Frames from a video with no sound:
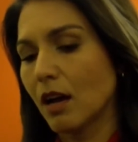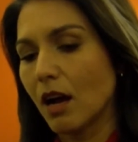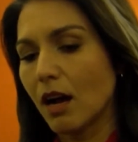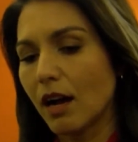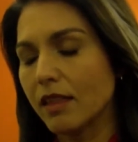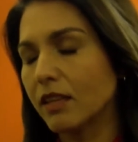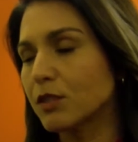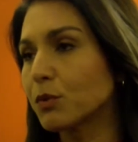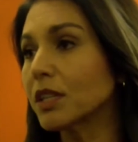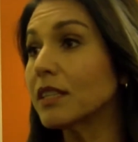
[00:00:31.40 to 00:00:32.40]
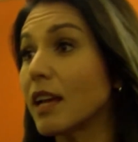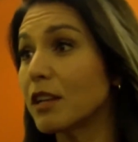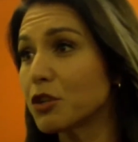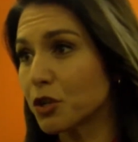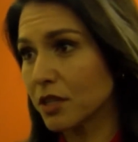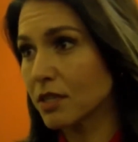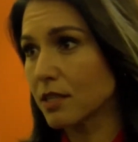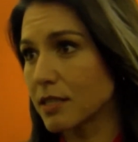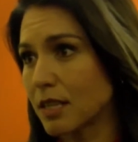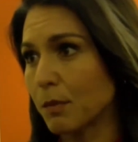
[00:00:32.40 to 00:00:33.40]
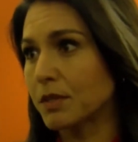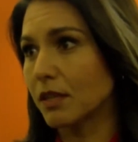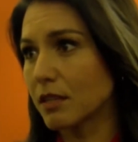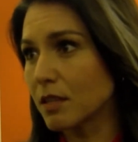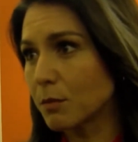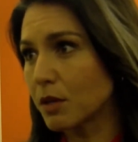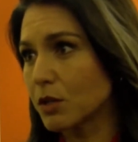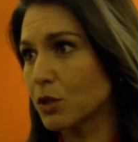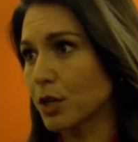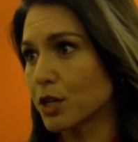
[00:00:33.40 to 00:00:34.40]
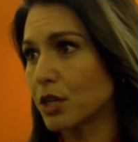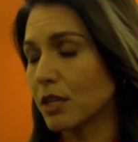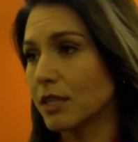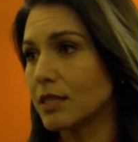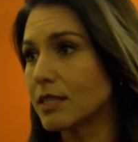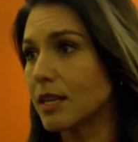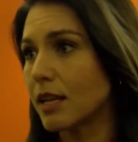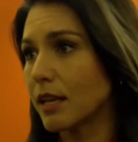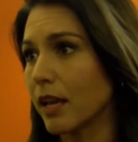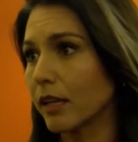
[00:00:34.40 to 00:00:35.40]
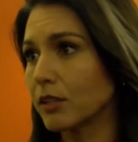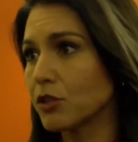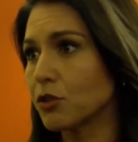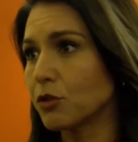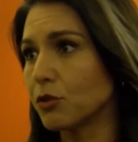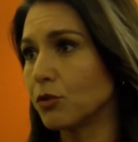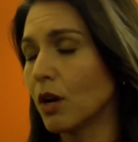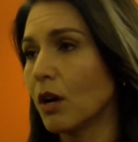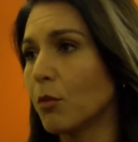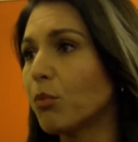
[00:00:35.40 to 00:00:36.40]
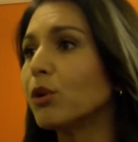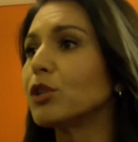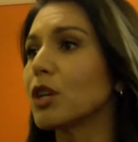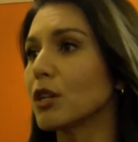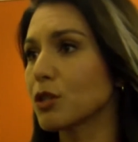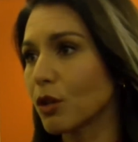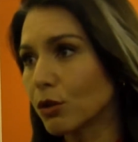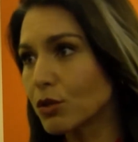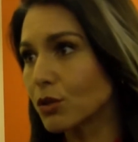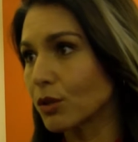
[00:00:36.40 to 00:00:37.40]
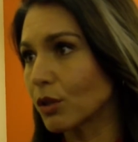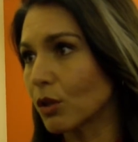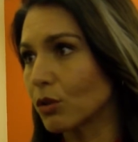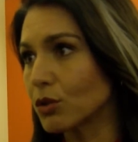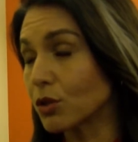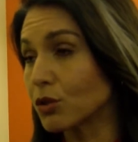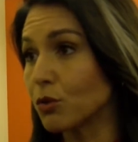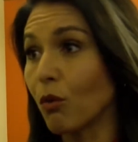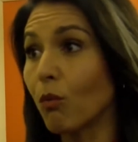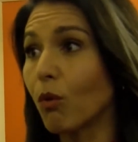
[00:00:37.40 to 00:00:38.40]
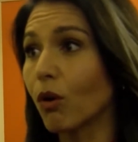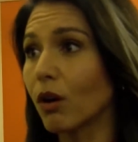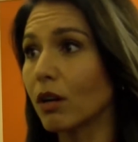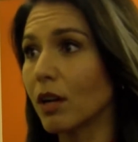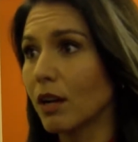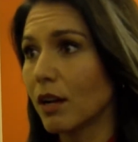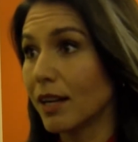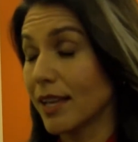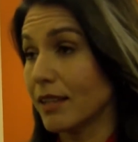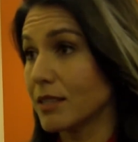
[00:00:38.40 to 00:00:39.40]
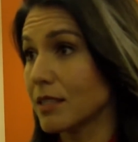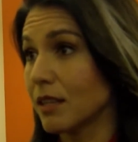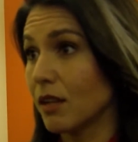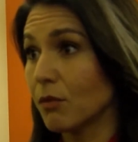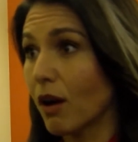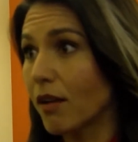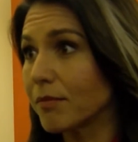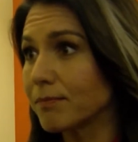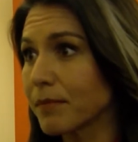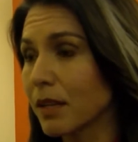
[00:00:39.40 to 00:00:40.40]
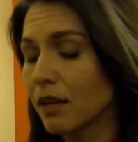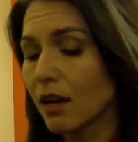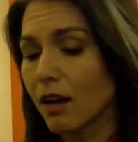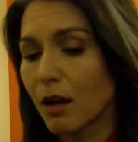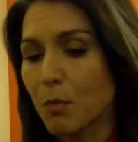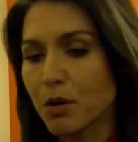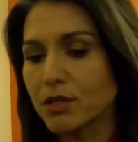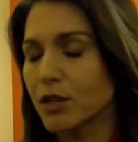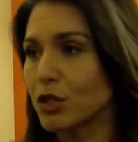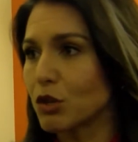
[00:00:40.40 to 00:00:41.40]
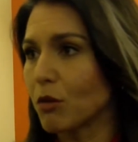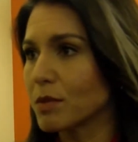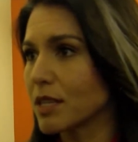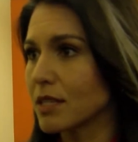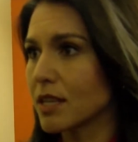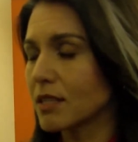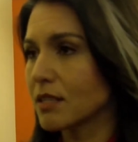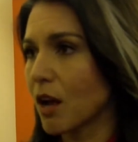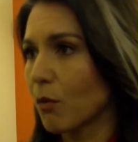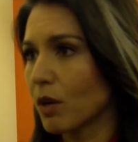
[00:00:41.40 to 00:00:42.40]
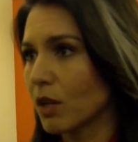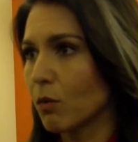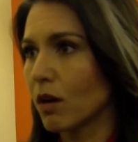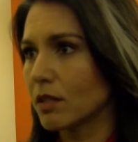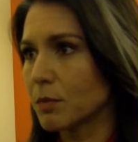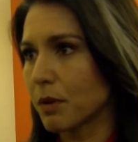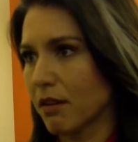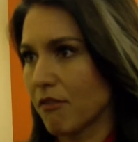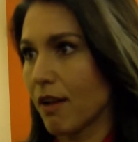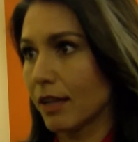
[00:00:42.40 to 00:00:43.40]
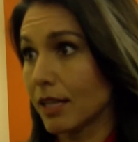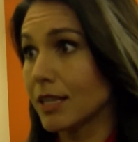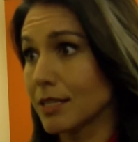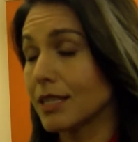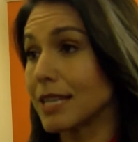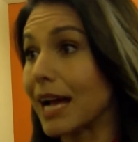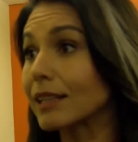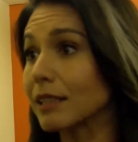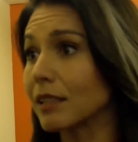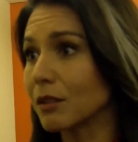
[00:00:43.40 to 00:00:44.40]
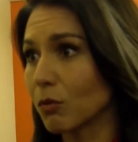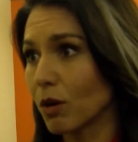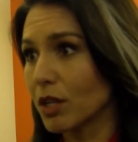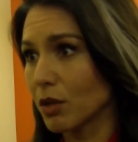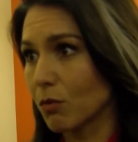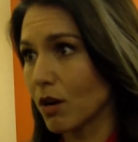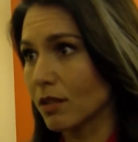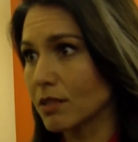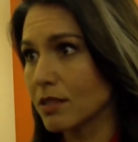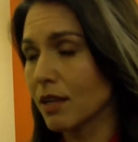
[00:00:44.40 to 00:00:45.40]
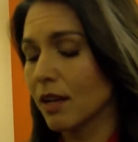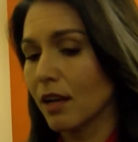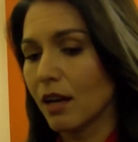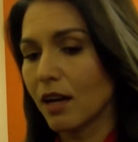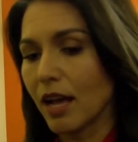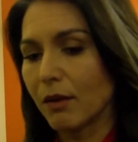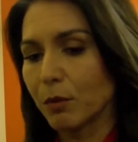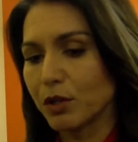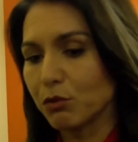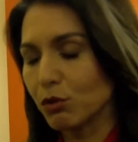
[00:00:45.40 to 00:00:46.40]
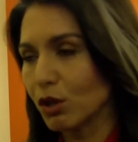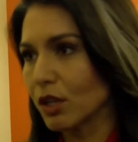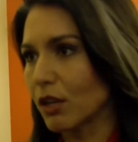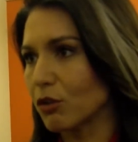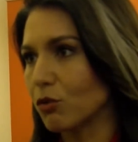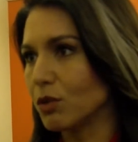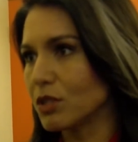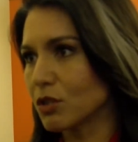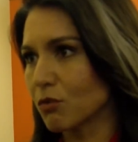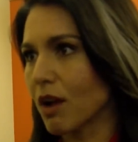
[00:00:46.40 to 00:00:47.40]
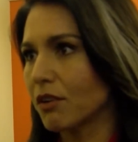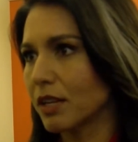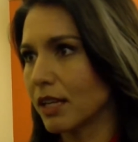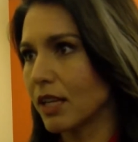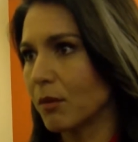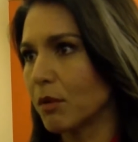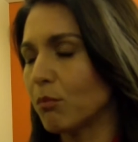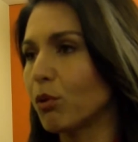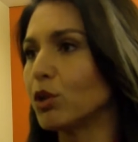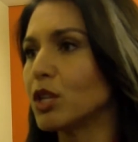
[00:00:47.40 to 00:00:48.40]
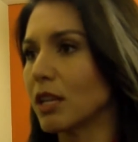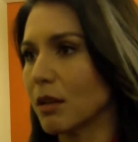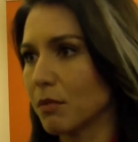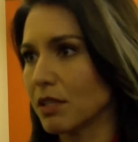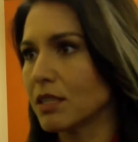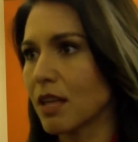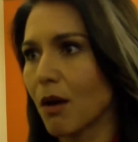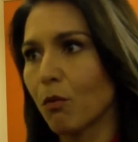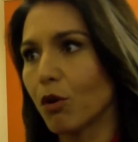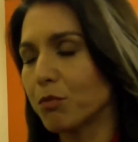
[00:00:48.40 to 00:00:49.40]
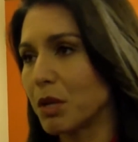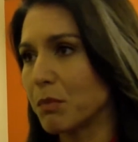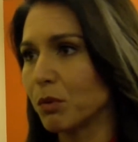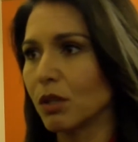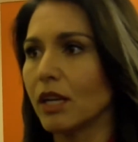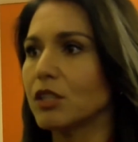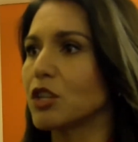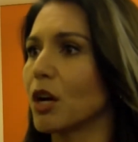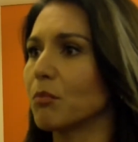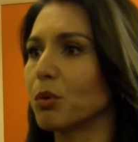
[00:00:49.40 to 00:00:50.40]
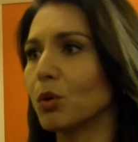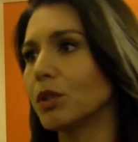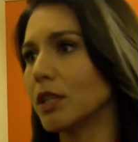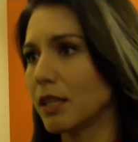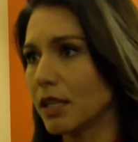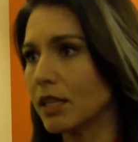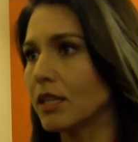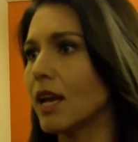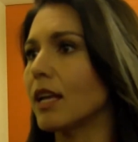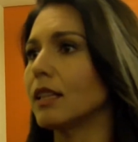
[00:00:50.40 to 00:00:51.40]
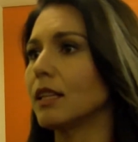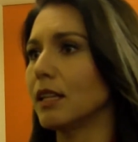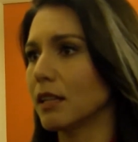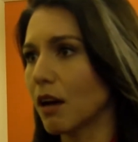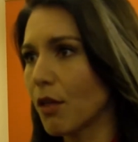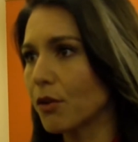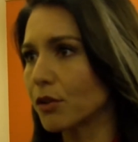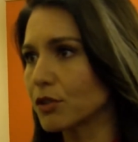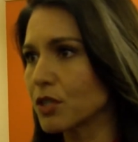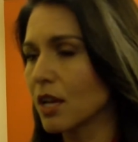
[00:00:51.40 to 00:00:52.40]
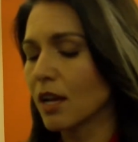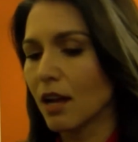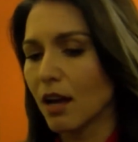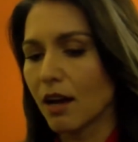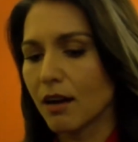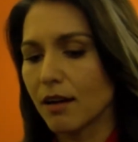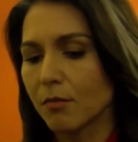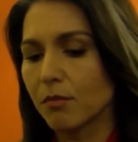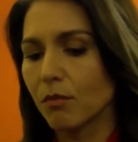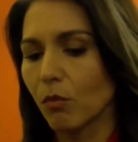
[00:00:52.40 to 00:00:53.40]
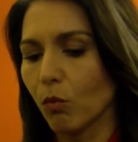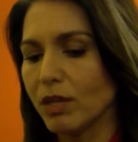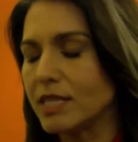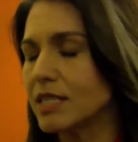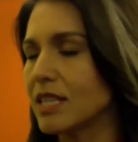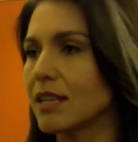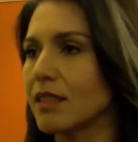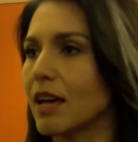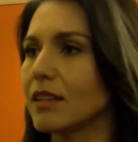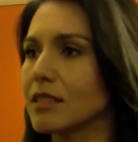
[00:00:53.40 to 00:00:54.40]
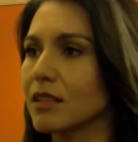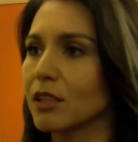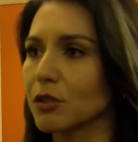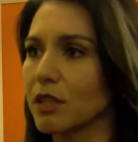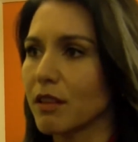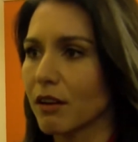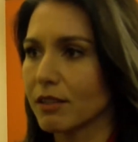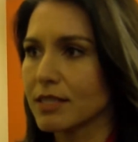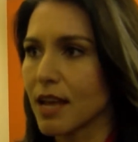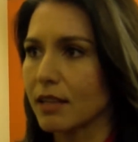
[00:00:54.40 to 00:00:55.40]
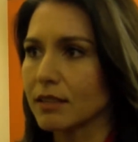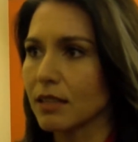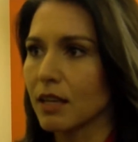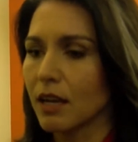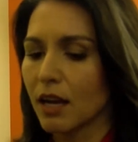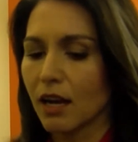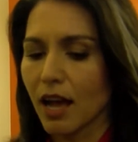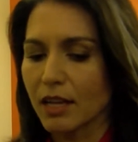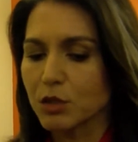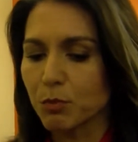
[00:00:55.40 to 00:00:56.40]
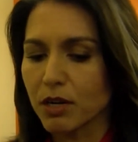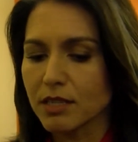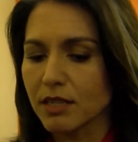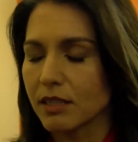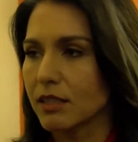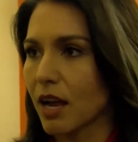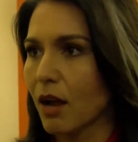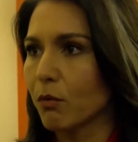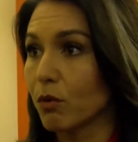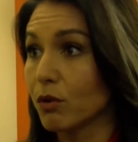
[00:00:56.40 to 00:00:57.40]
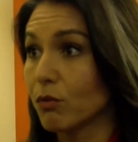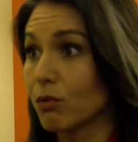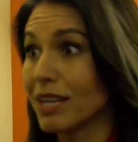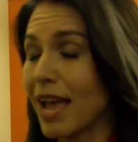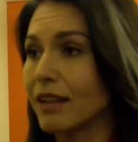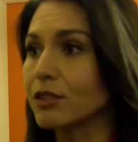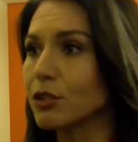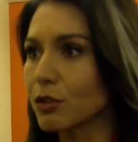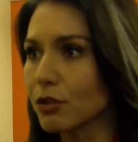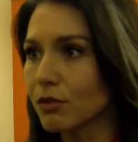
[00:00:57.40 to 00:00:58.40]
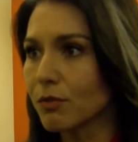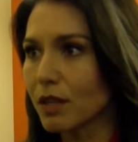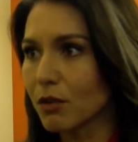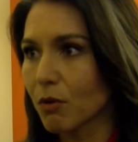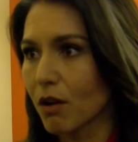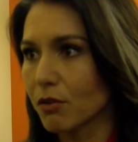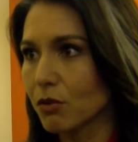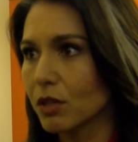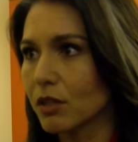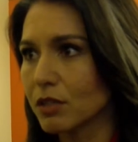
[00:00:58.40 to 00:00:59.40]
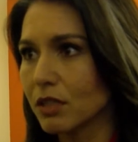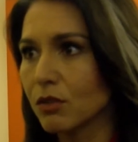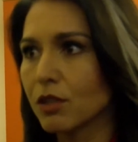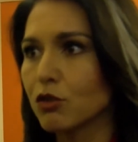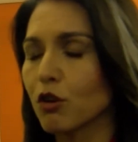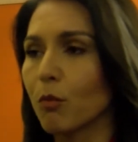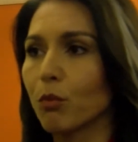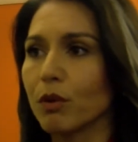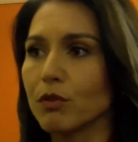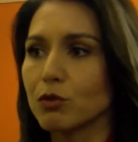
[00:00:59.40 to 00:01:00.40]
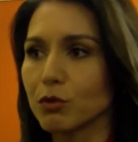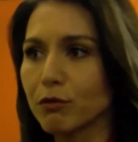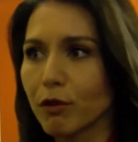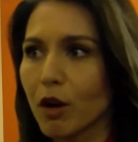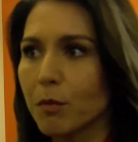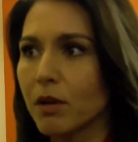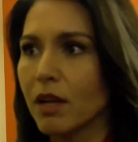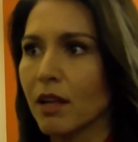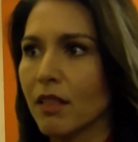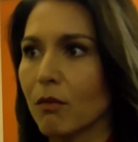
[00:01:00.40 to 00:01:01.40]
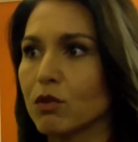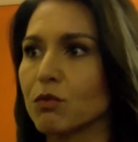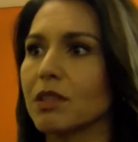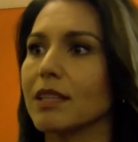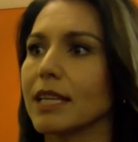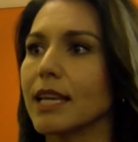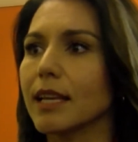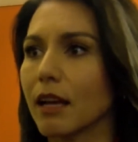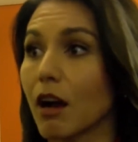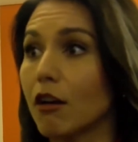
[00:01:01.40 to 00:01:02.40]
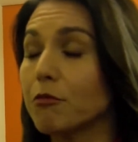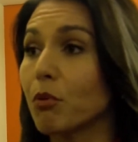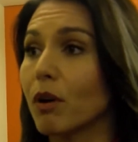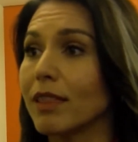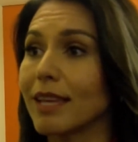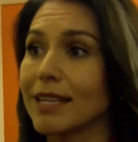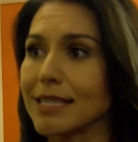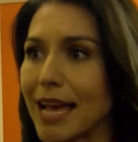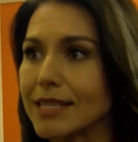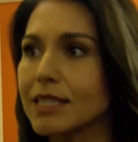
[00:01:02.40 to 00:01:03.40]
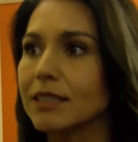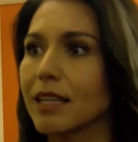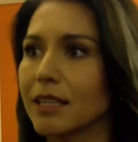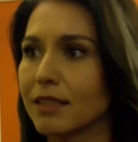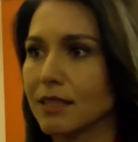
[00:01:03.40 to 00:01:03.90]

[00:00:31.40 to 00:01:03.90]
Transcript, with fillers: Uh, I think it's really dangerous the steps that this administration is taking to push us closer and closer to a war against Iran. Uh, President Trump says that's not what he wants, but in fact, that is exactly what he wants. Uh, and when you look at who is surrounding him and pushing him into that war, people like John Bolton and Nikki Haley and others, um, we see that that is clearly their intent. Uh, as president, I would re enter the Iran nuclear deal that Trump withdrew from. That was really the kicking off point that has escalated